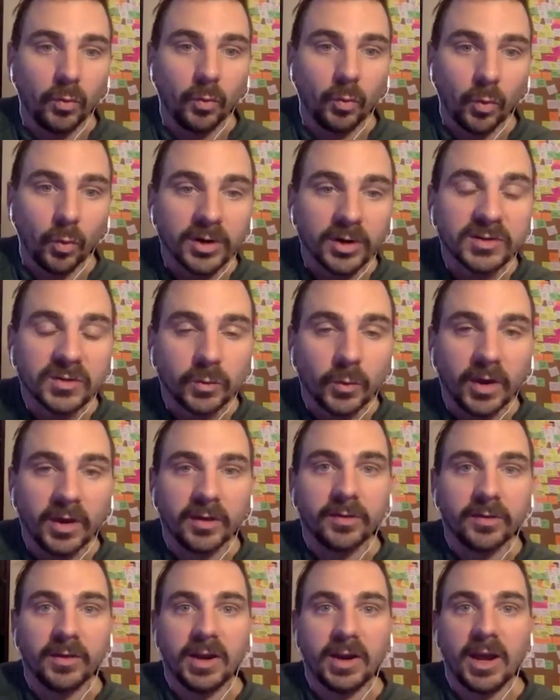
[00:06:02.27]
worked
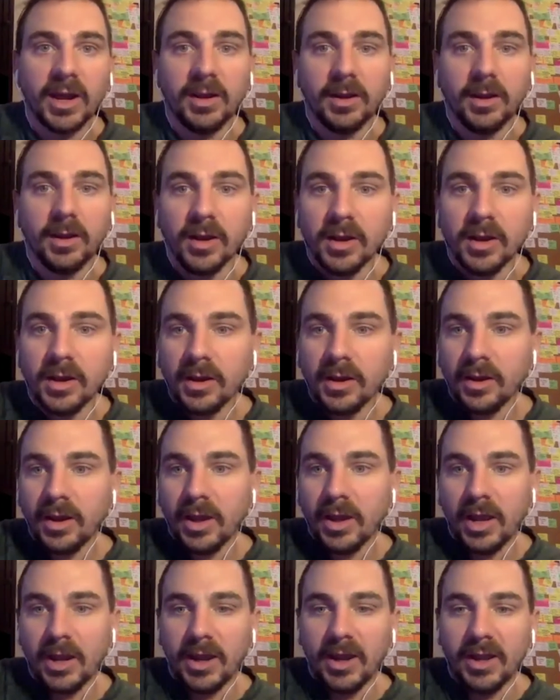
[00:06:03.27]
with, and
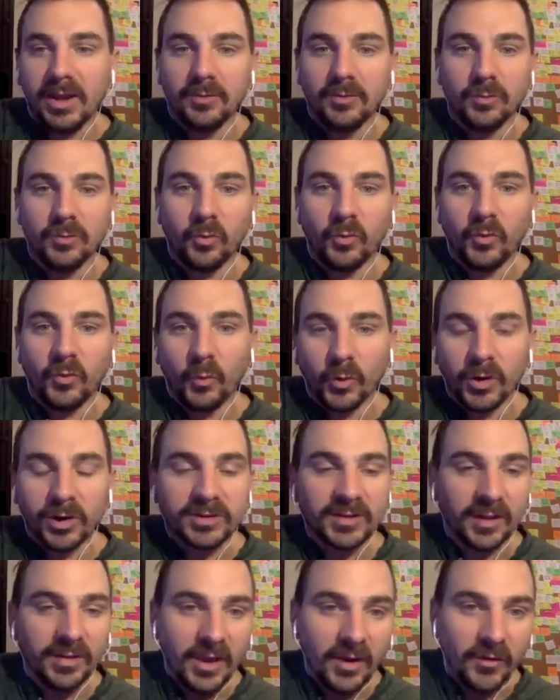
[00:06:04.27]
I
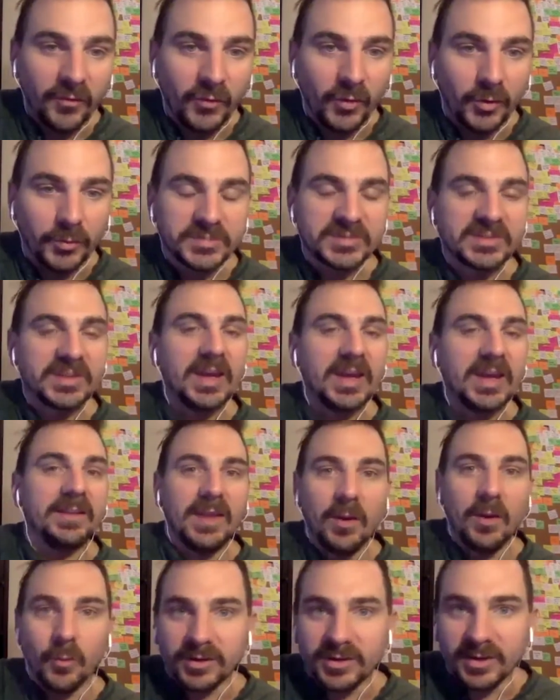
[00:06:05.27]
worked on their film set and
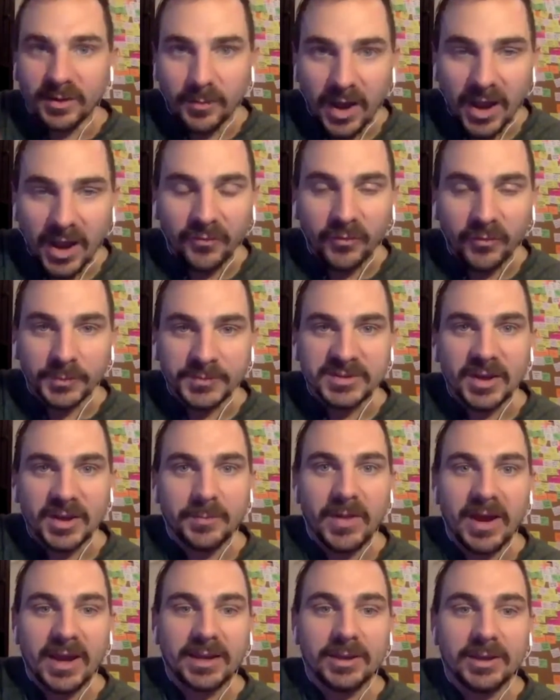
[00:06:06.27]
they worked on my film set
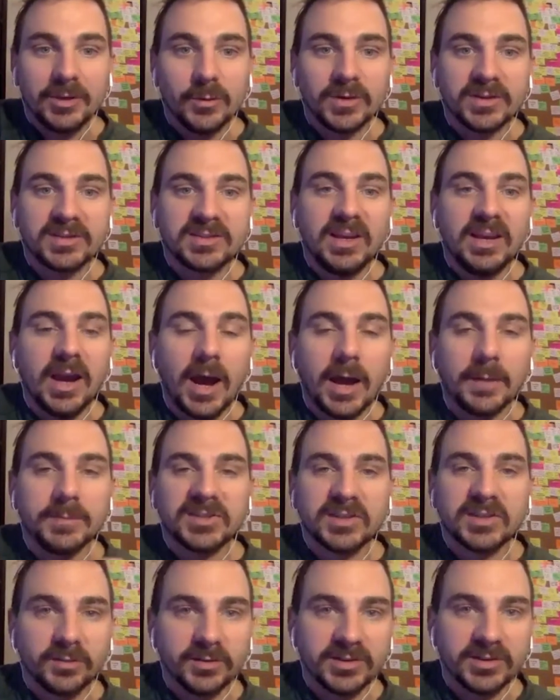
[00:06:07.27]
back at USC, I'm
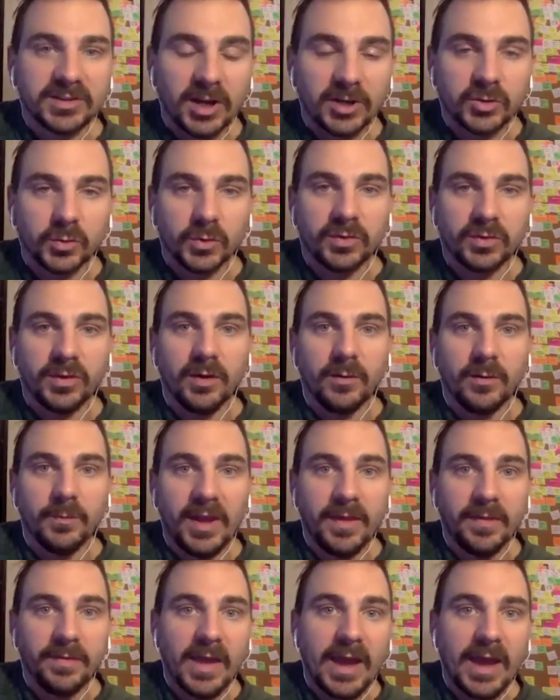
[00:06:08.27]
still in touch with them.
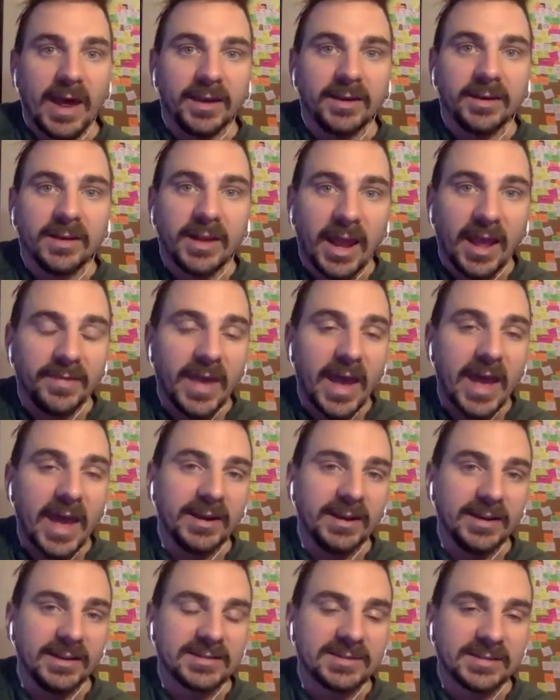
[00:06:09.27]
And that
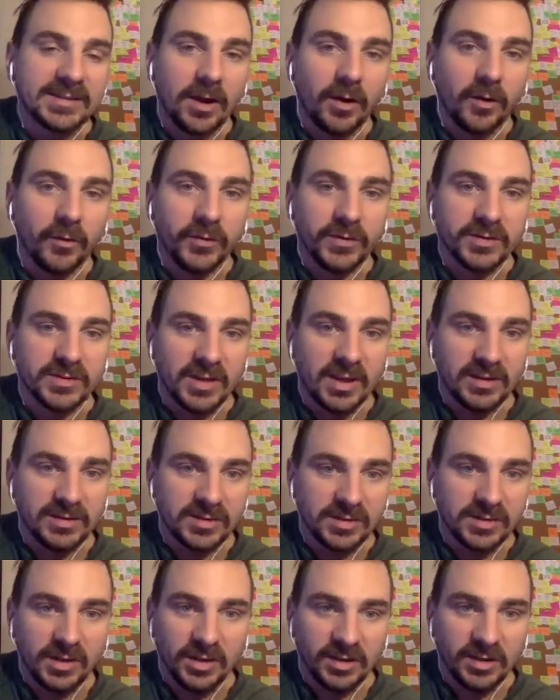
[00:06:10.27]
in itself
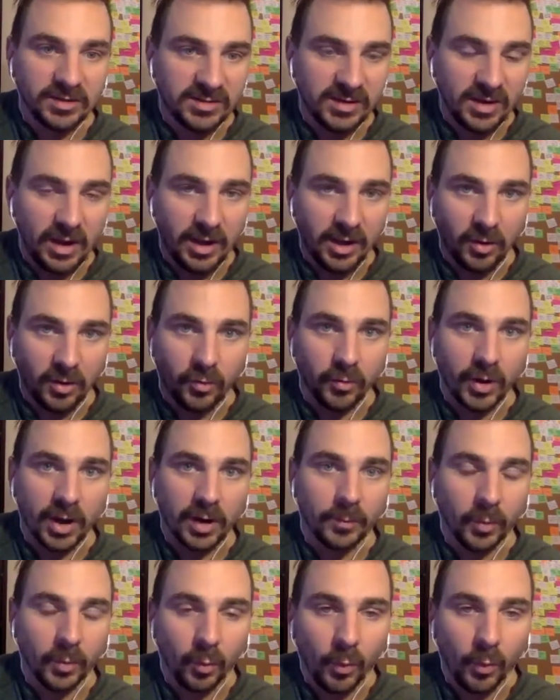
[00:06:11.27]
is an
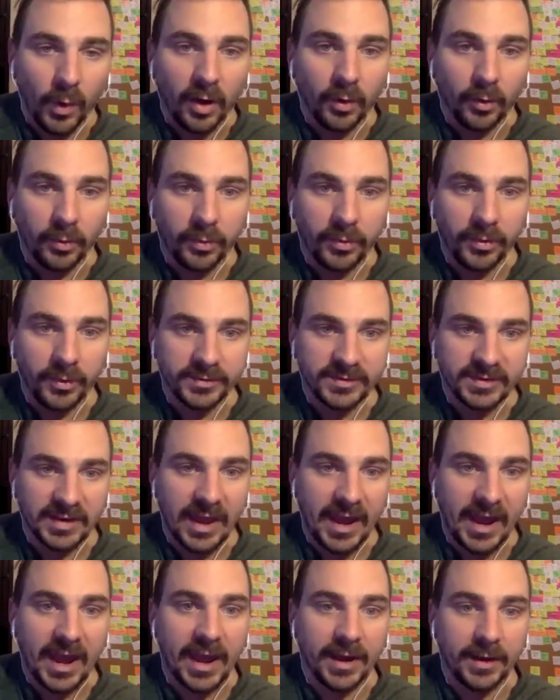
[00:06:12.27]
incredible wealth to
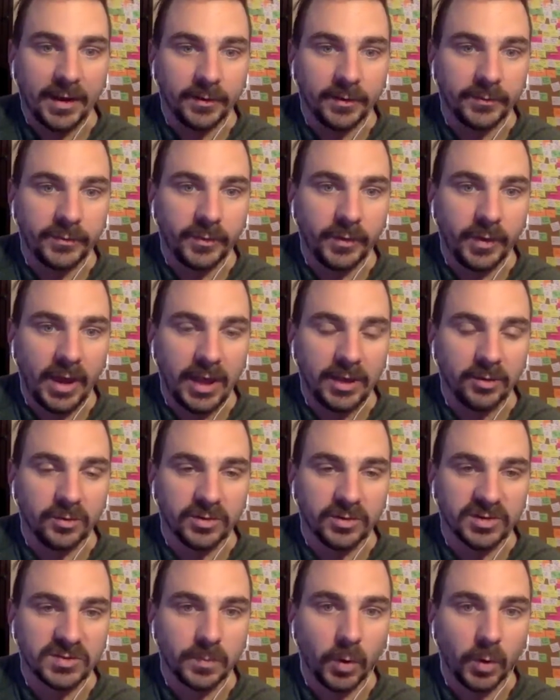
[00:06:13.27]
have at your
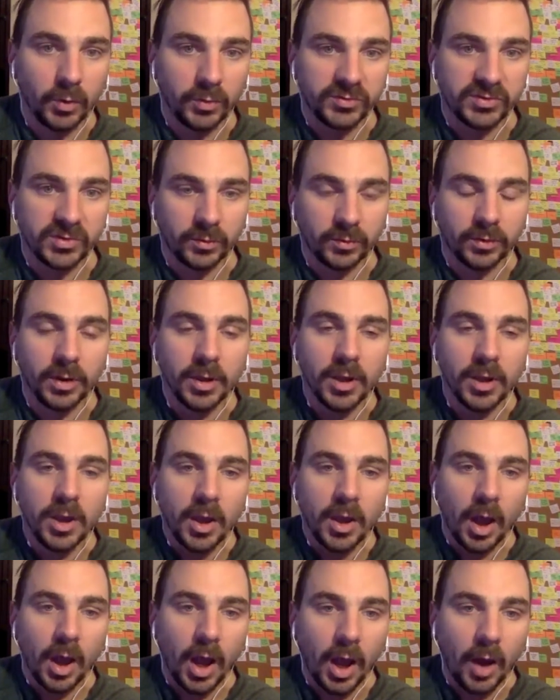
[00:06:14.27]
disposal
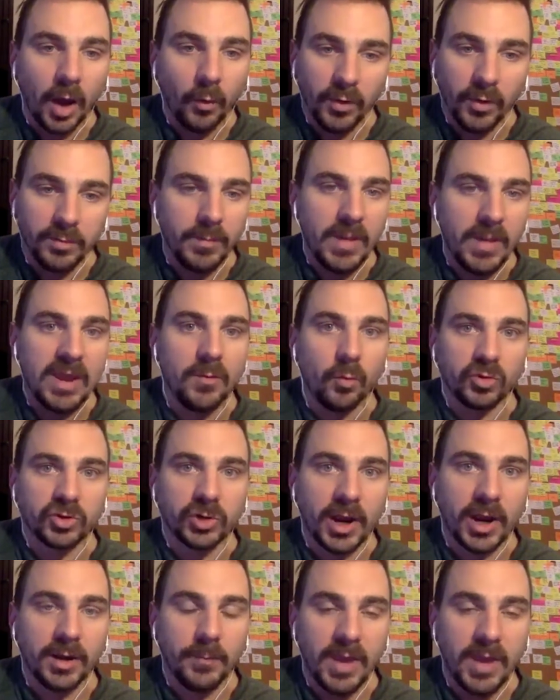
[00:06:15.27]
when
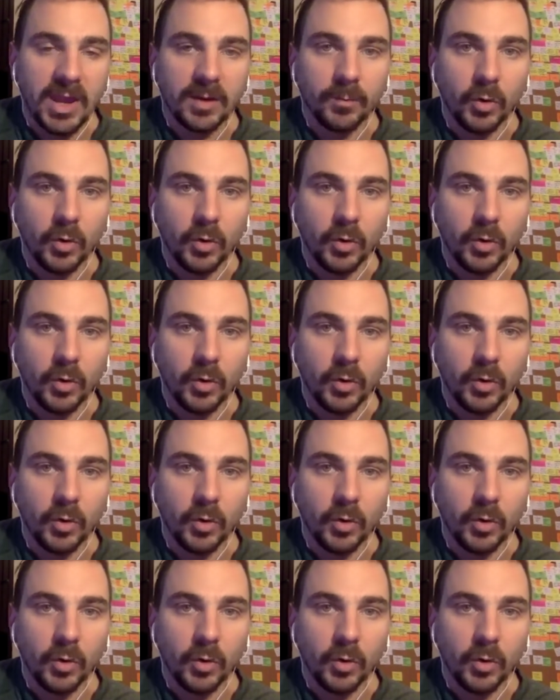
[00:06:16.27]
trying to make